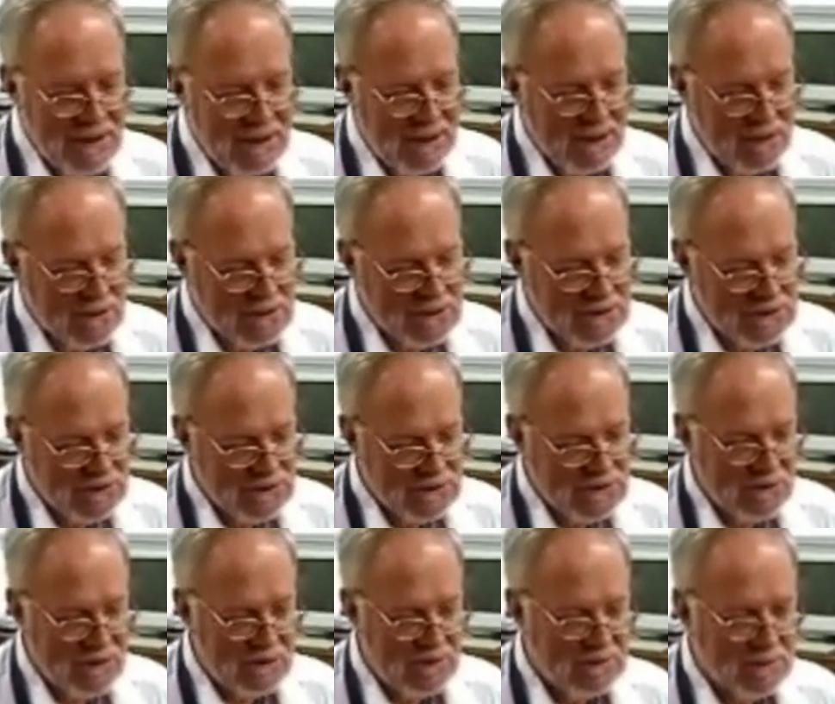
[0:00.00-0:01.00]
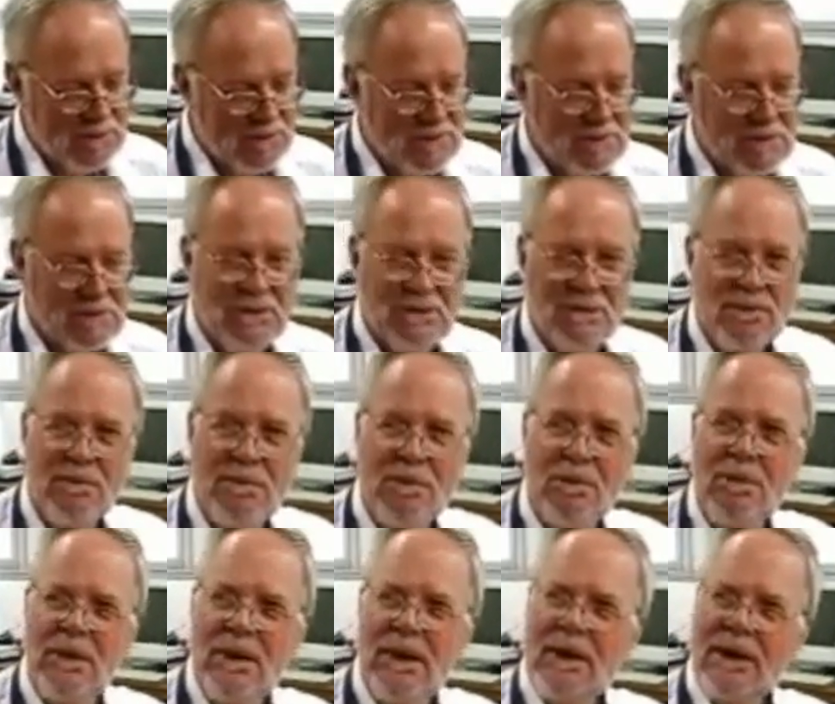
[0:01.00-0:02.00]
and we sampled
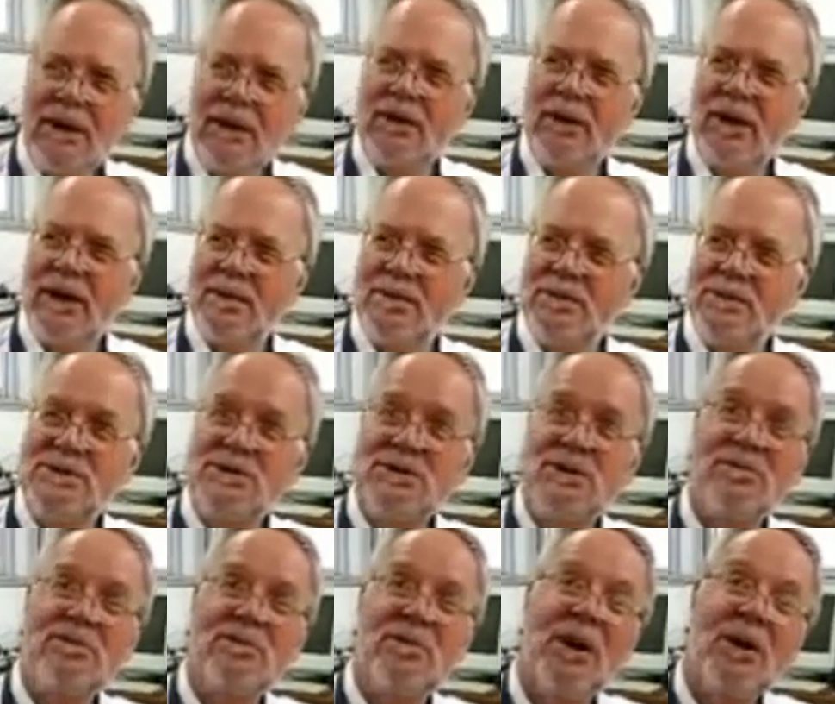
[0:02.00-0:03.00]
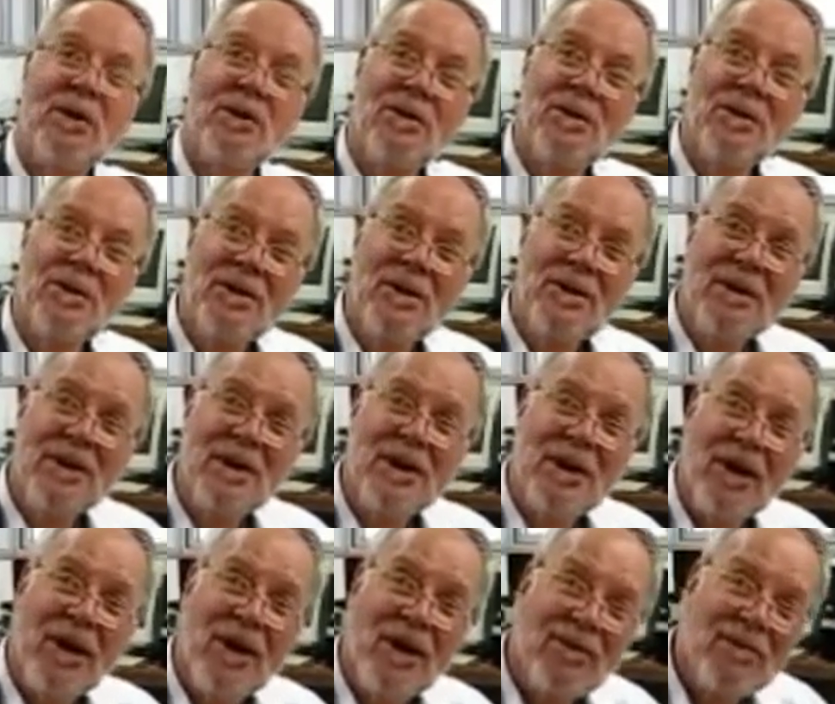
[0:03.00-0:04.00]
milligrams of bone
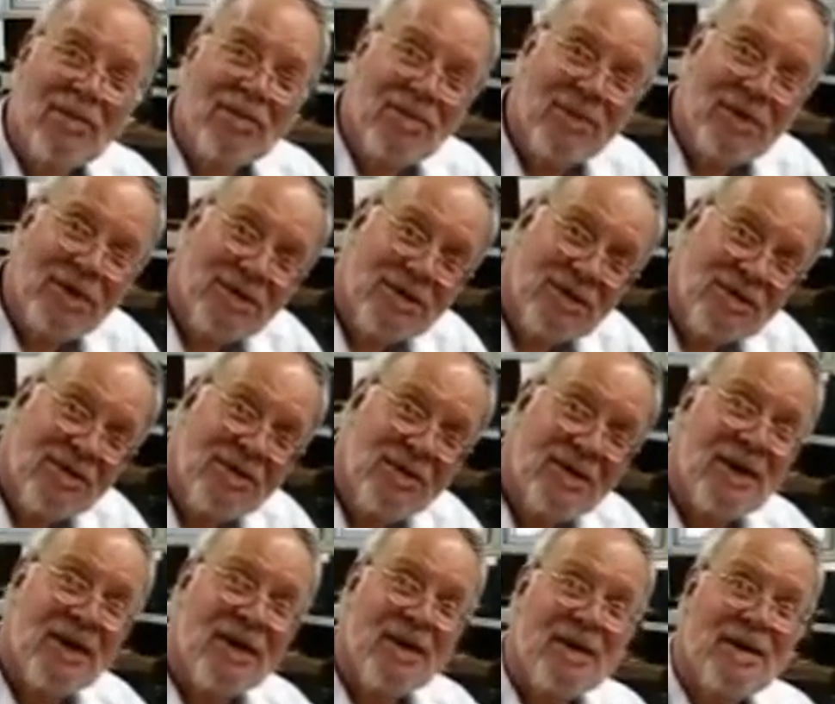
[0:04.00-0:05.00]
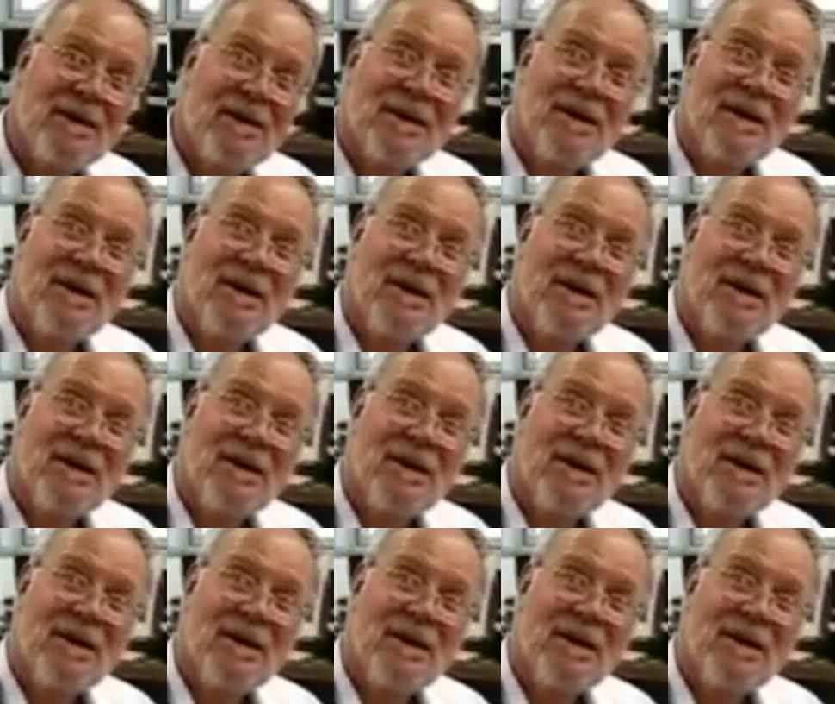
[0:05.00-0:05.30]
of this skull.